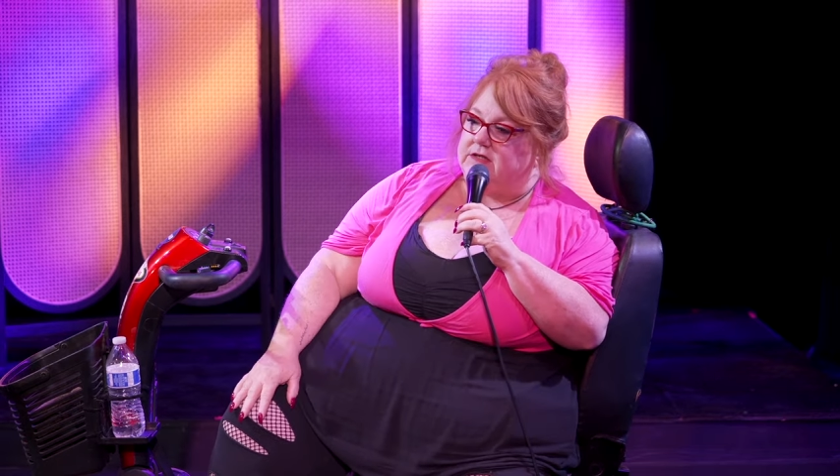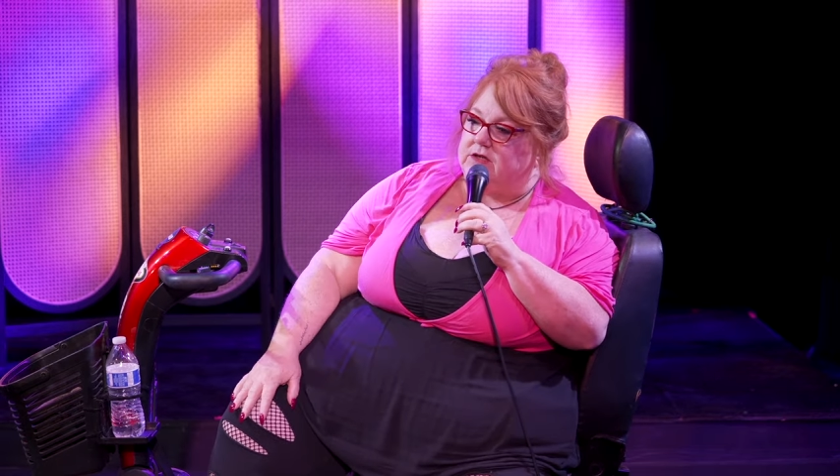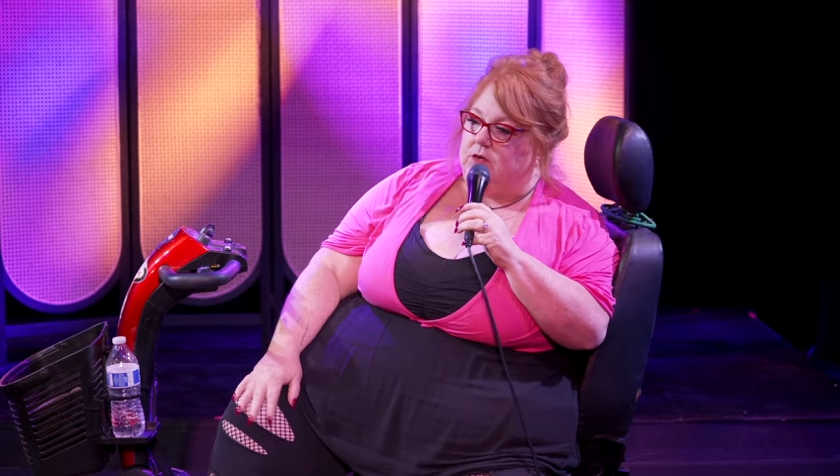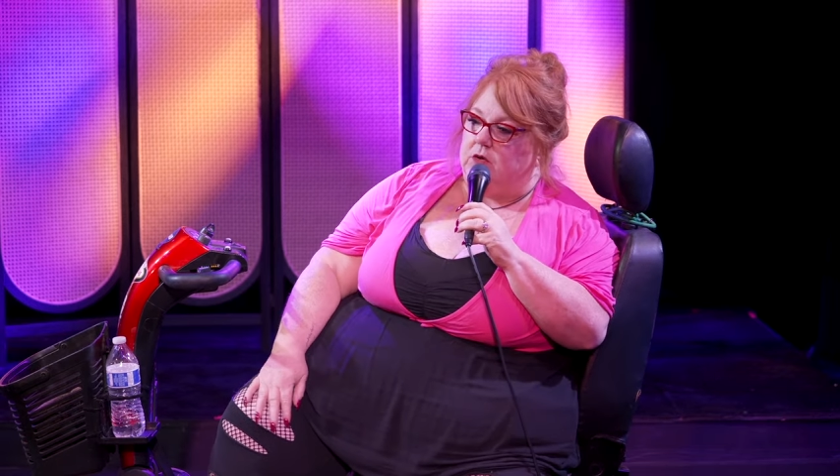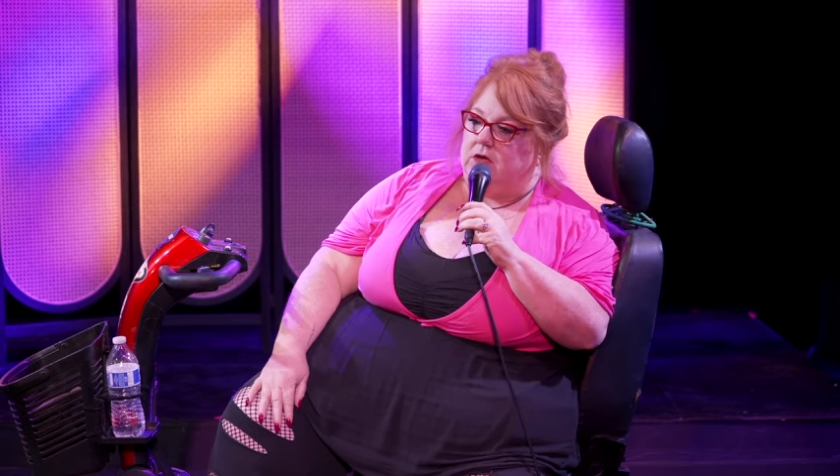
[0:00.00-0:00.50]

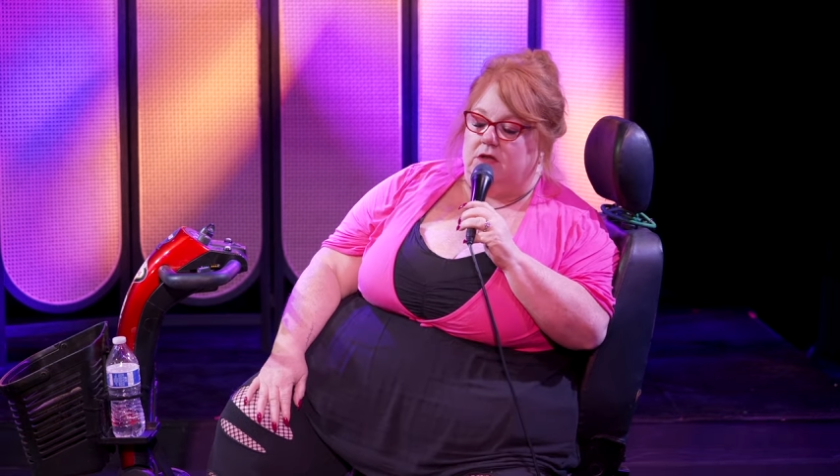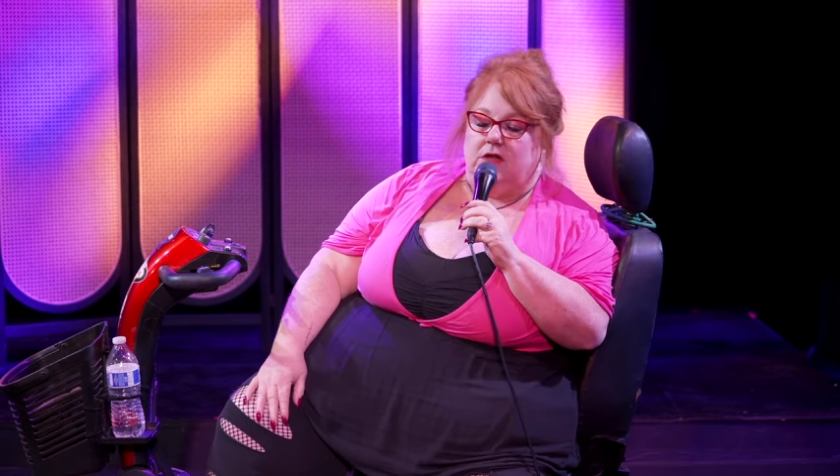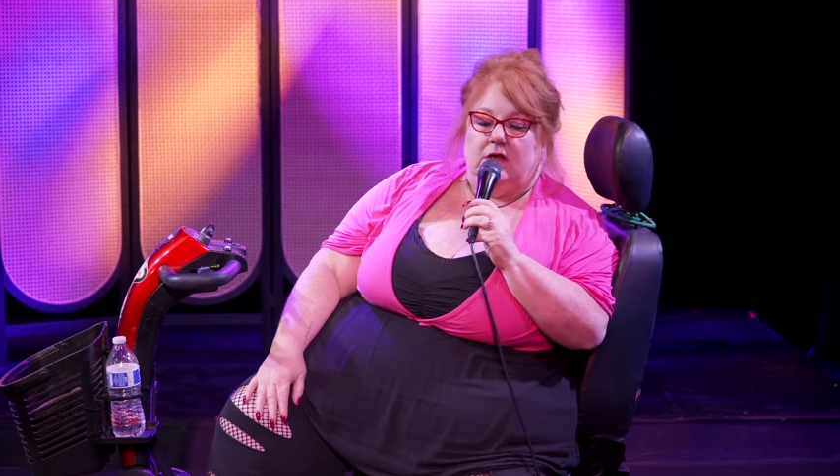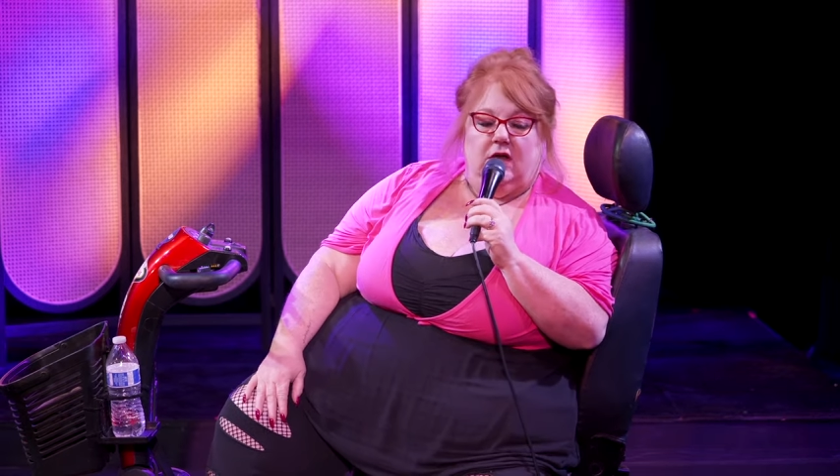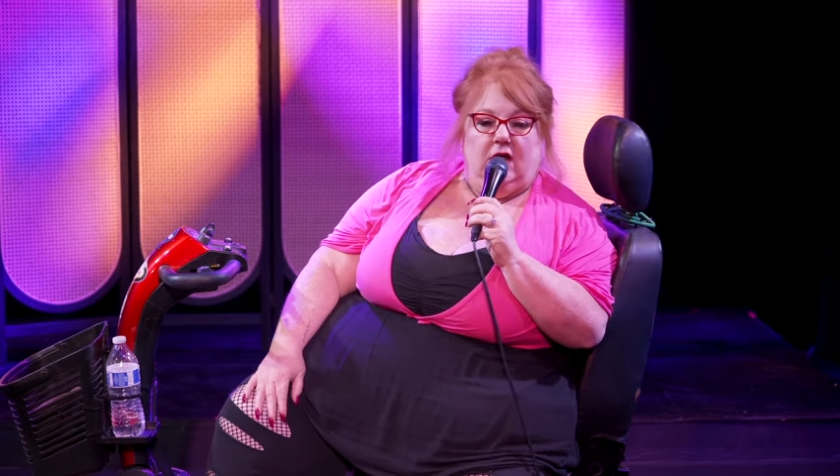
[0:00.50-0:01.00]
school.
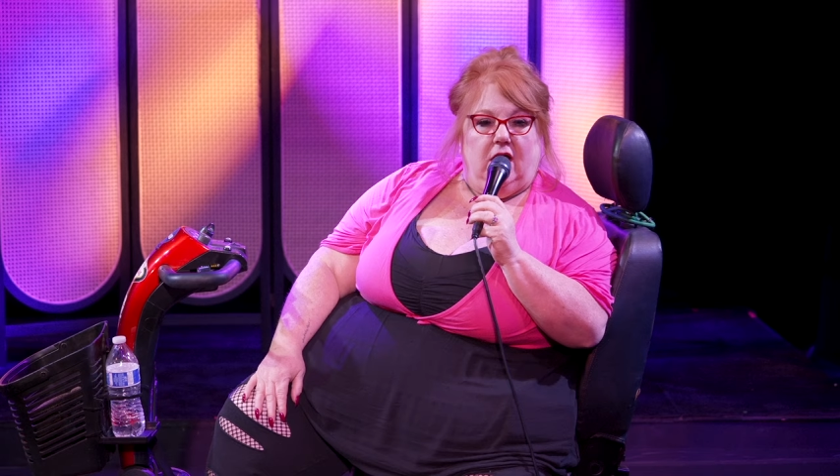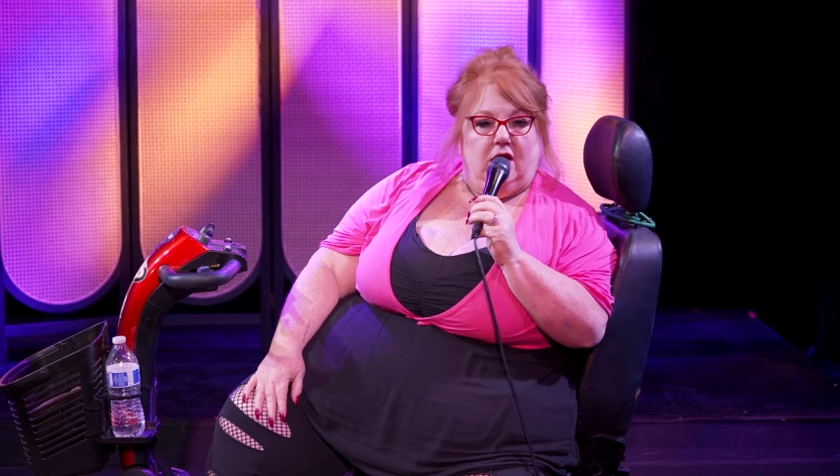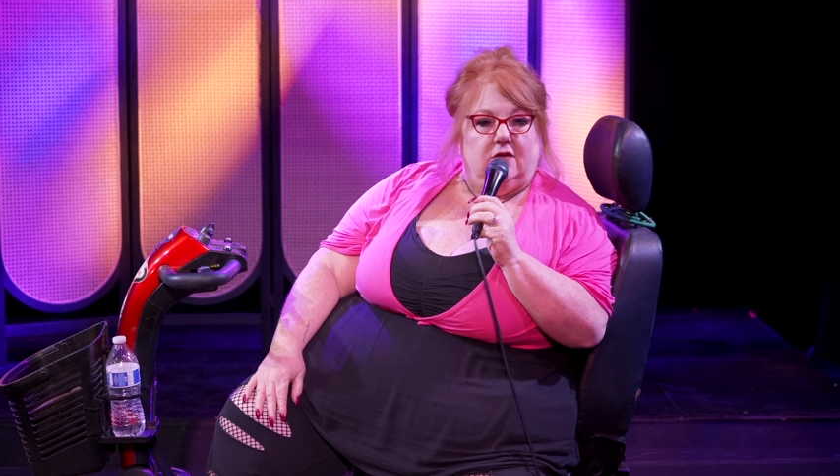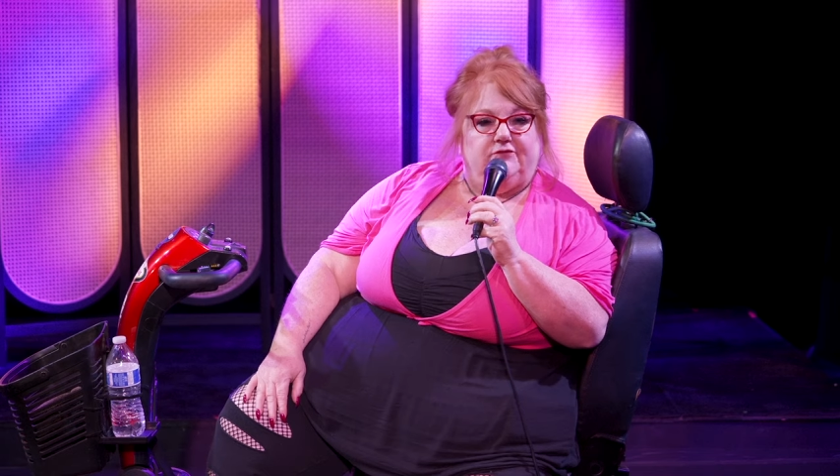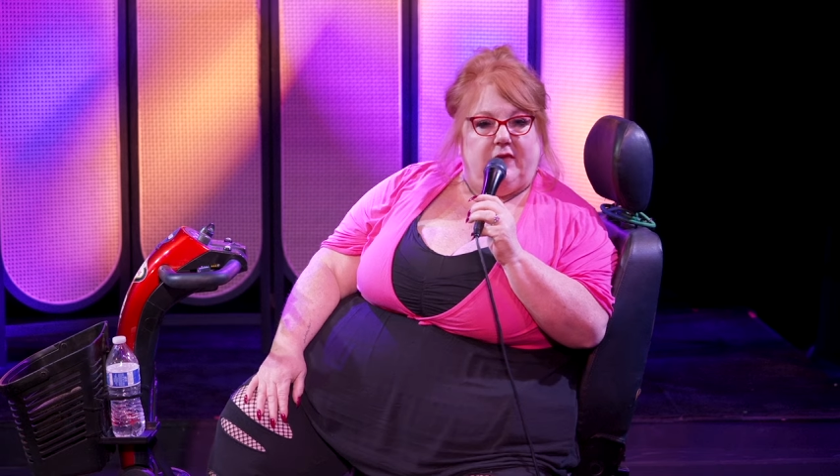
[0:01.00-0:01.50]

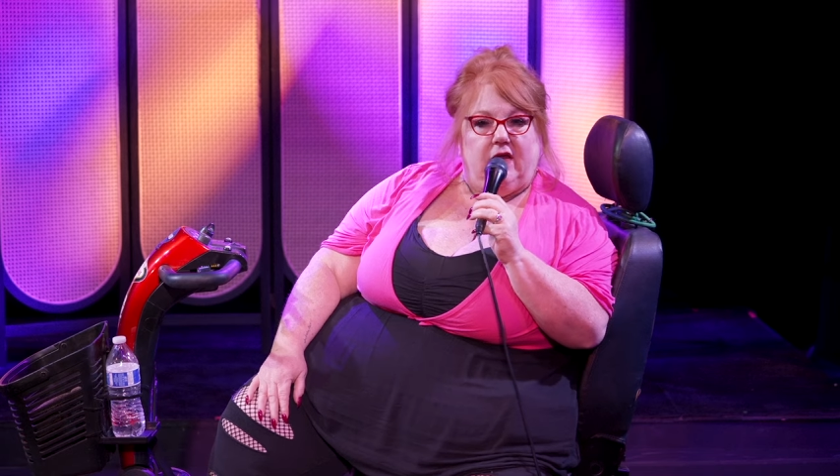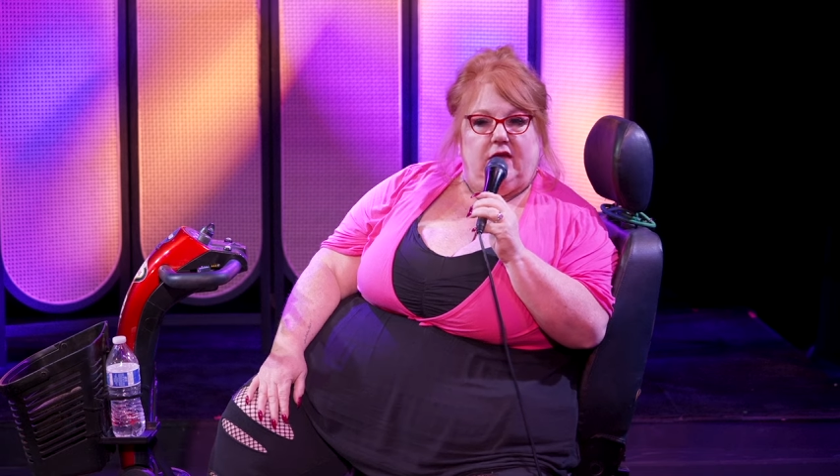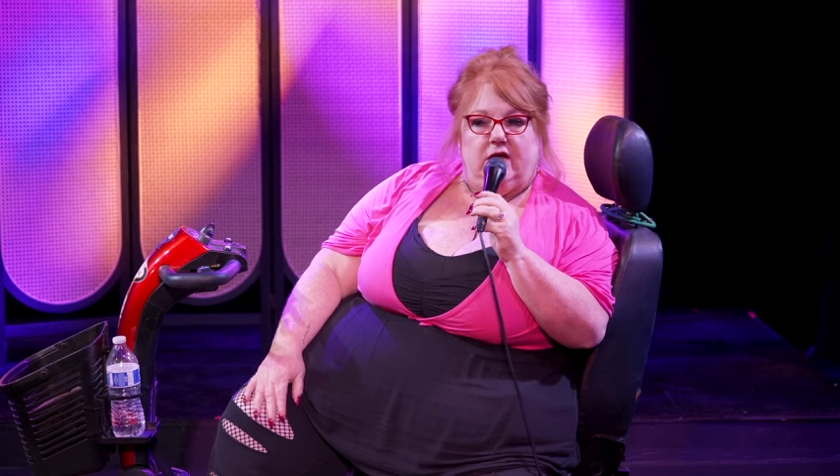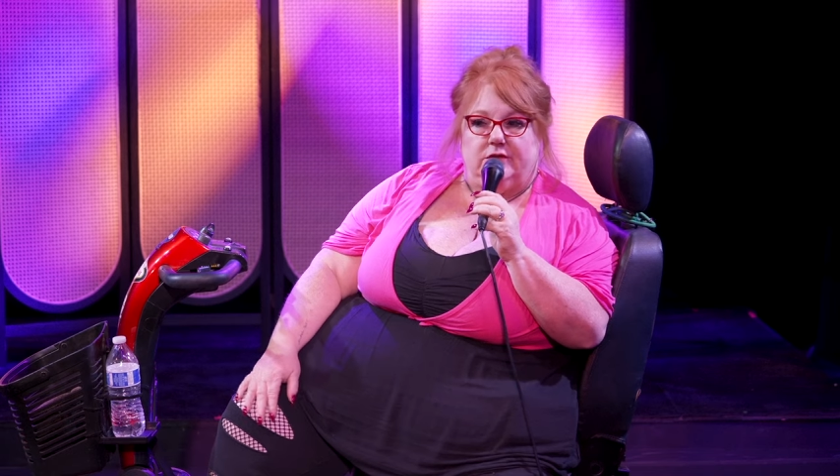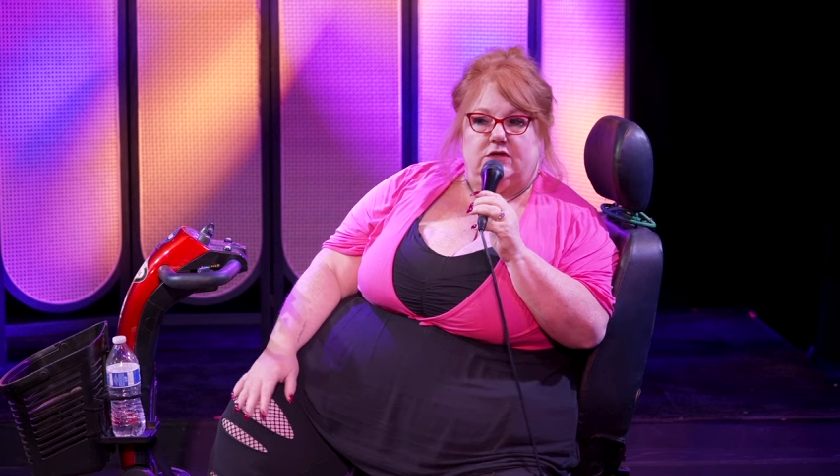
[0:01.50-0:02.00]
Yeah,
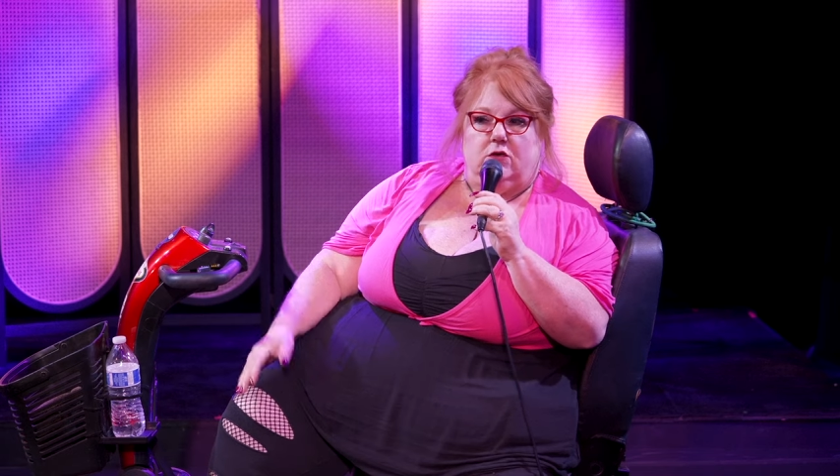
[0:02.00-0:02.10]
that was